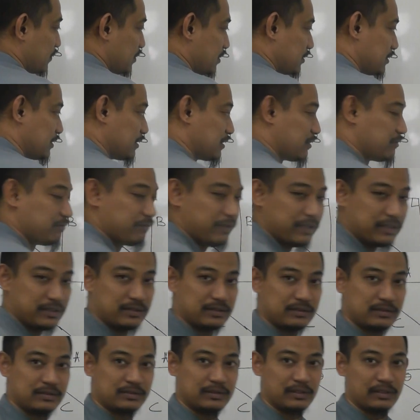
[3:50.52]
a certain
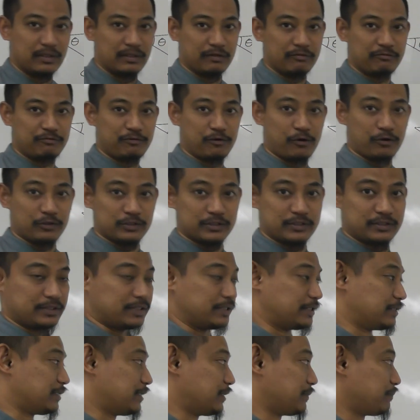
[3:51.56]
force
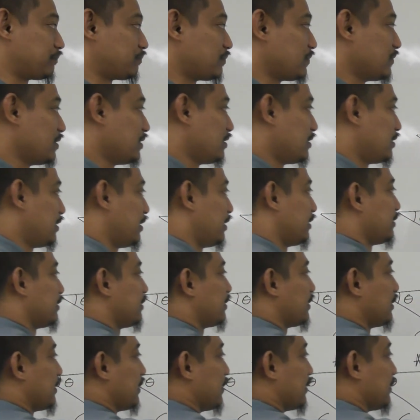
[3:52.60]
there, right?
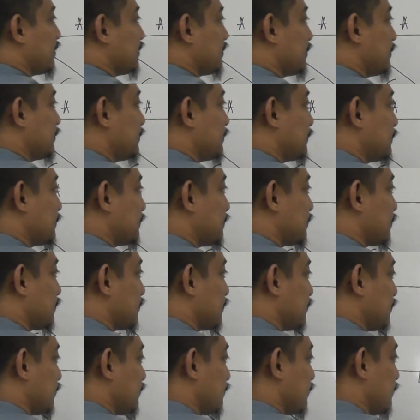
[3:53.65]
And then
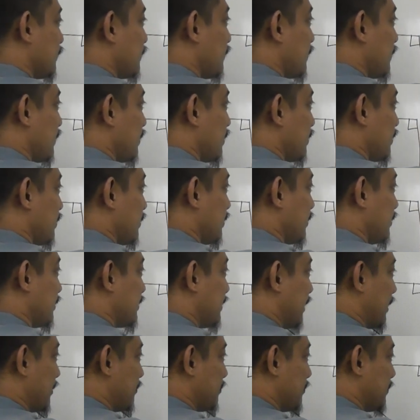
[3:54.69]

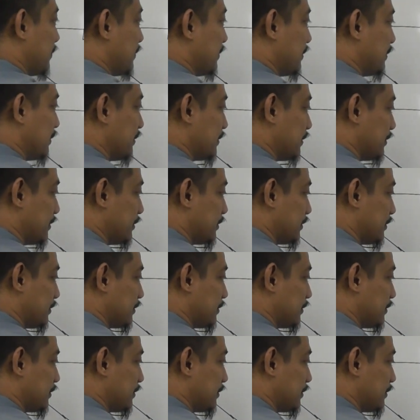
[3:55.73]
it can be,